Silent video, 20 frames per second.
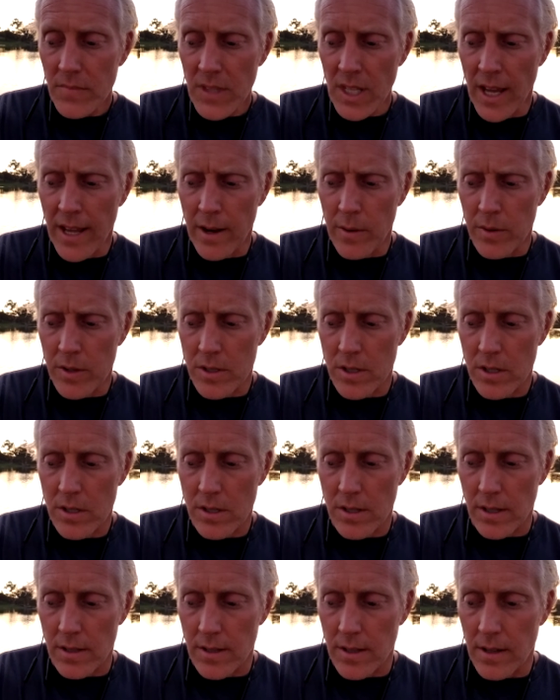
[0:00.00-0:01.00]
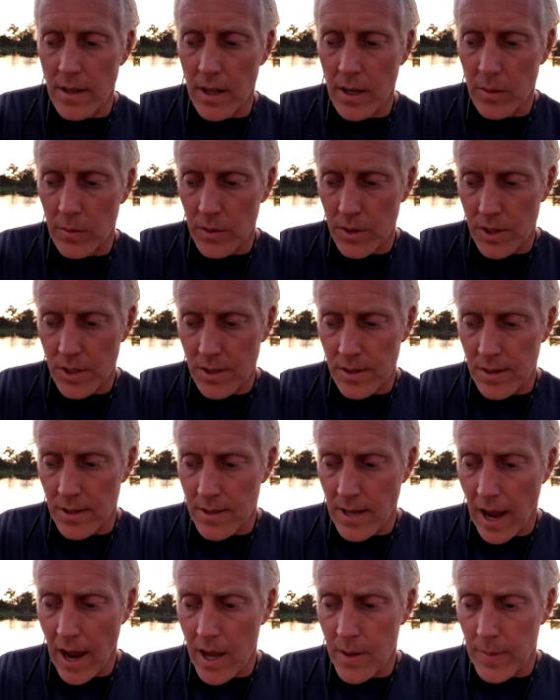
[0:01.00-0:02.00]
and it was just the it was just the
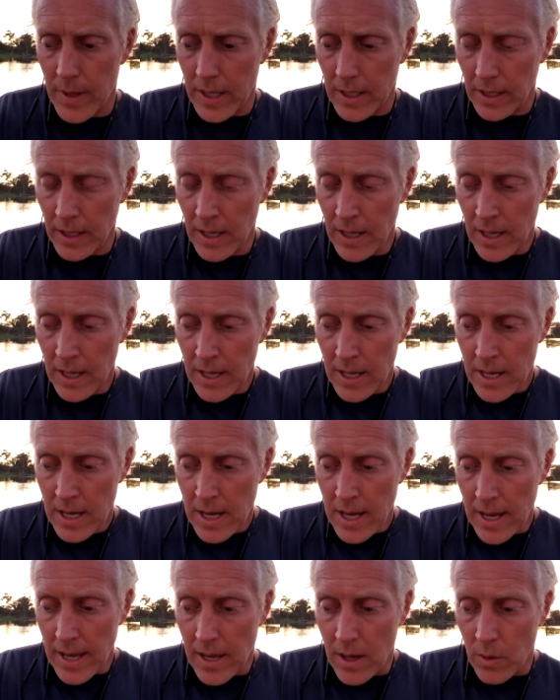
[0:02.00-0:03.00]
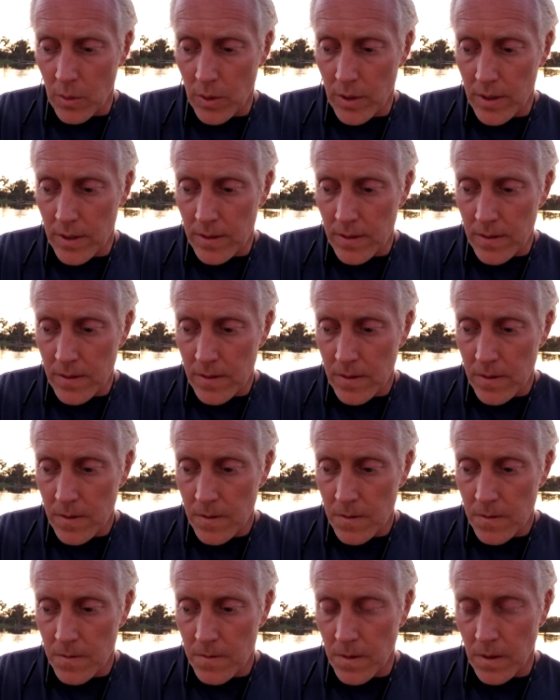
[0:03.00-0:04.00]
timing it
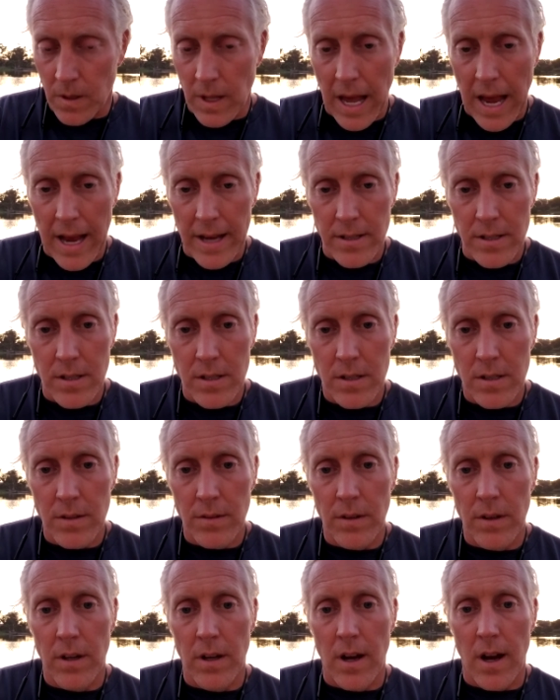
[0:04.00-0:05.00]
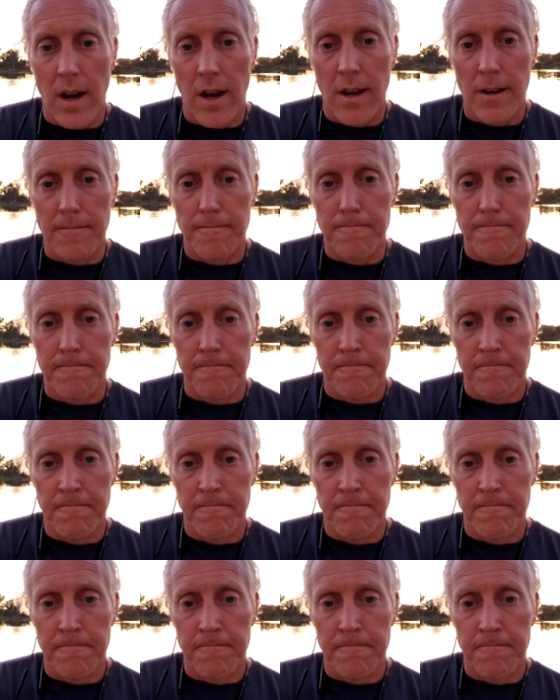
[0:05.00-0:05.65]
was the last um,